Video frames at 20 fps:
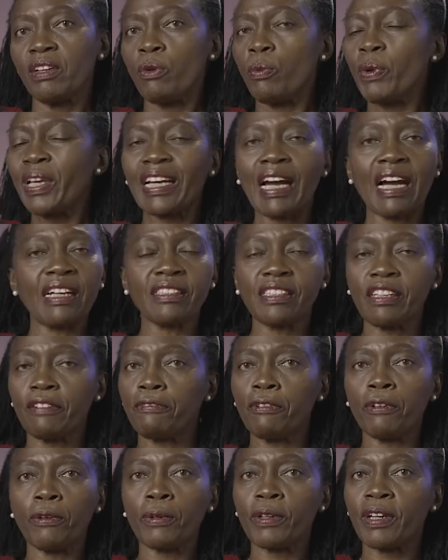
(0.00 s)
We can't
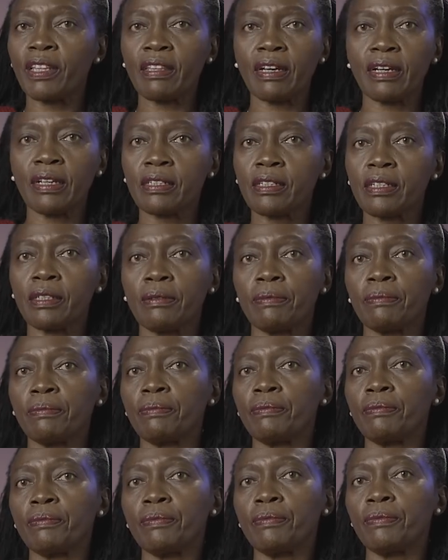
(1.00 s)
afford that.
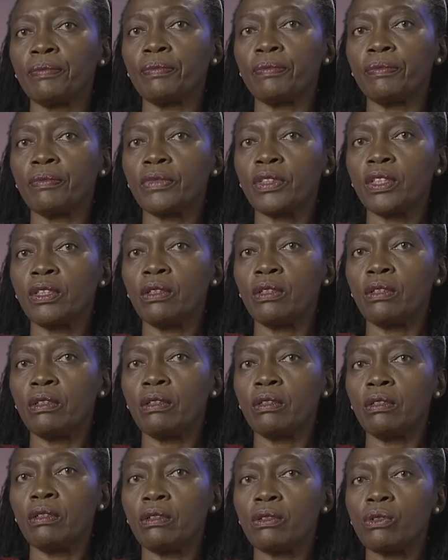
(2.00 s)

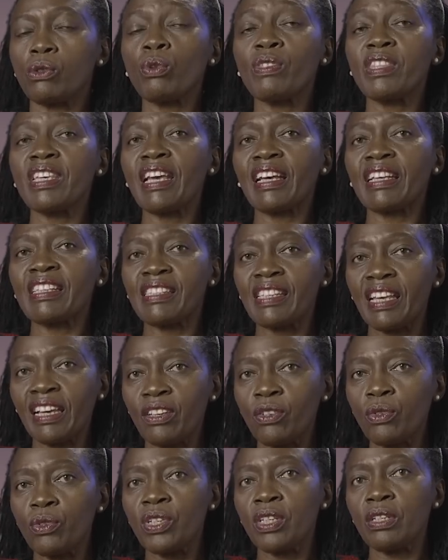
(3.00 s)
So the
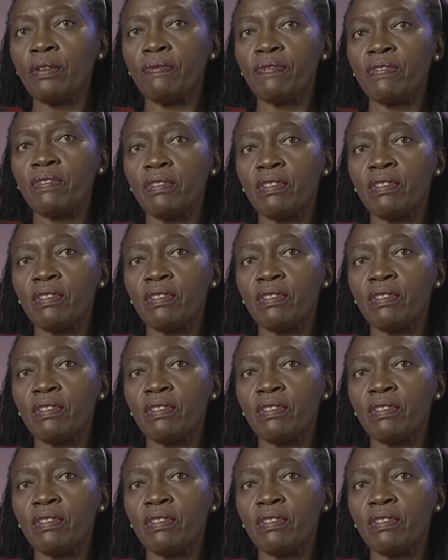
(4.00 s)
executive,